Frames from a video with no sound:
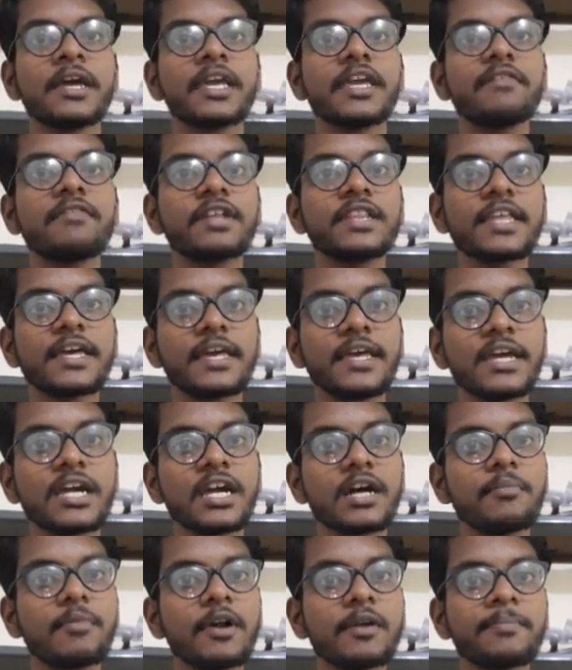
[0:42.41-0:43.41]
Even the
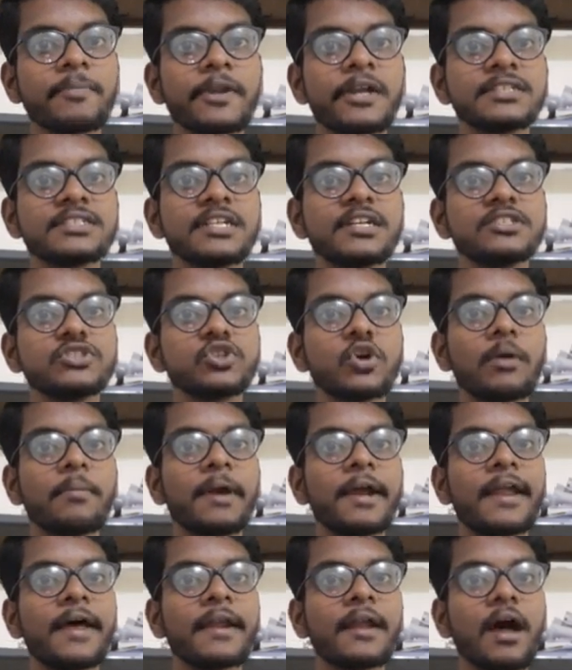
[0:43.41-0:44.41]
incumbent President Joe
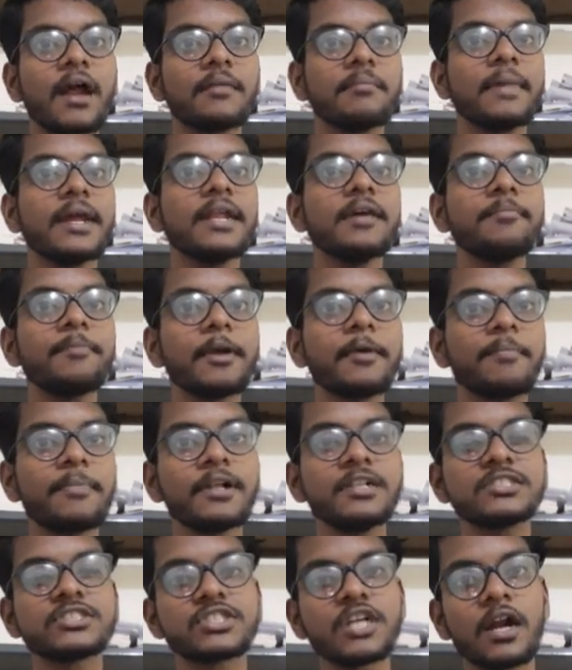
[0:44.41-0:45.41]
Biden and many
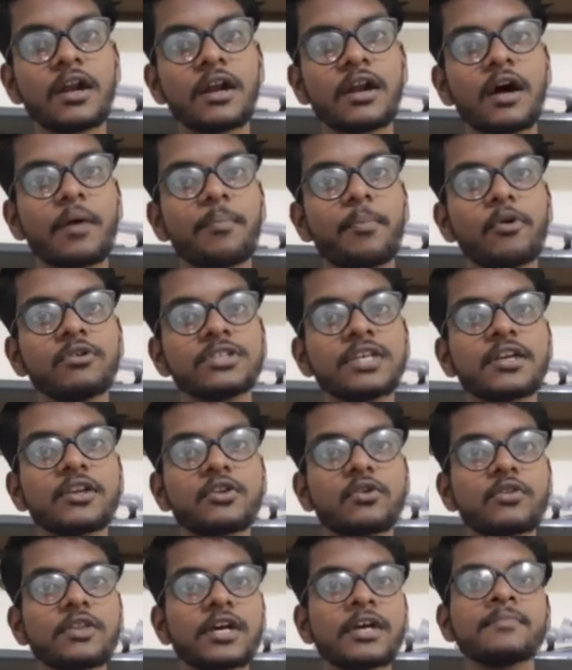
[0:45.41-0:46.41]
people started opposing
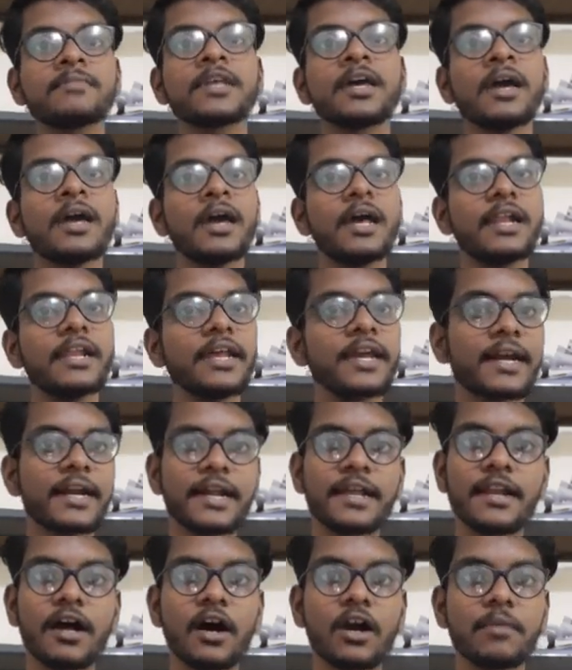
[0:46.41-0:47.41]
to the leaked
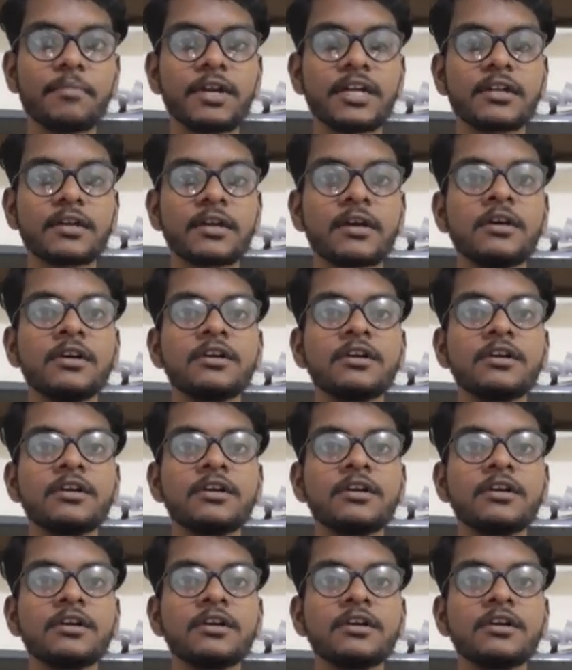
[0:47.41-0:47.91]
document.